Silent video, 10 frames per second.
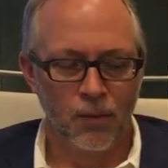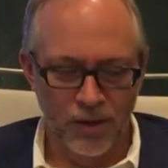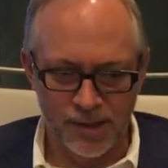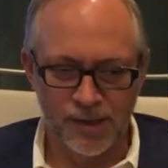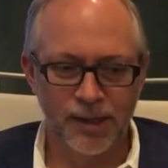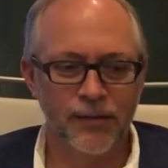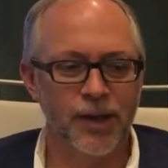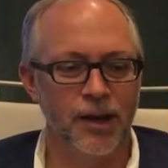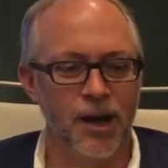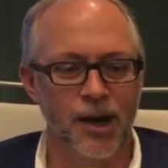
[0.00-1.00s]
with a
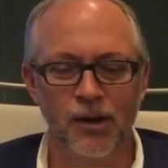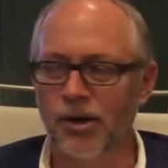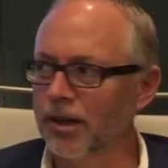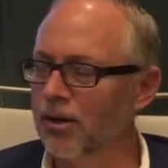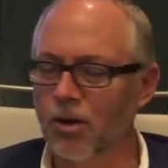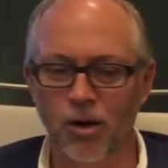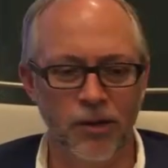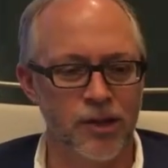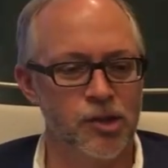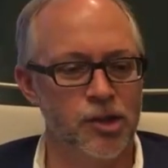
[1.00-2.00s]
significant high-grade core
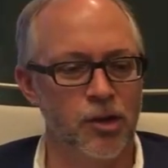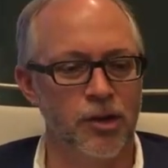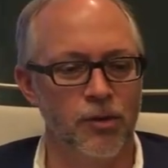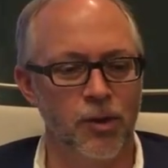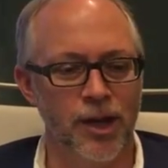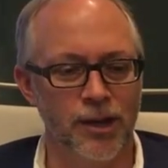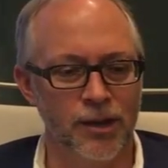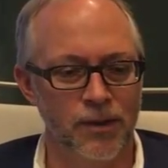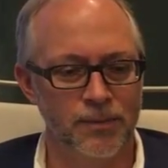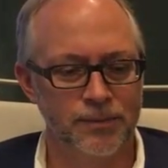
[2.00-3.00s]
that's shown in red
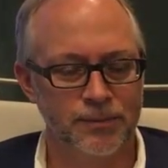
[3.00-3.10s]
here.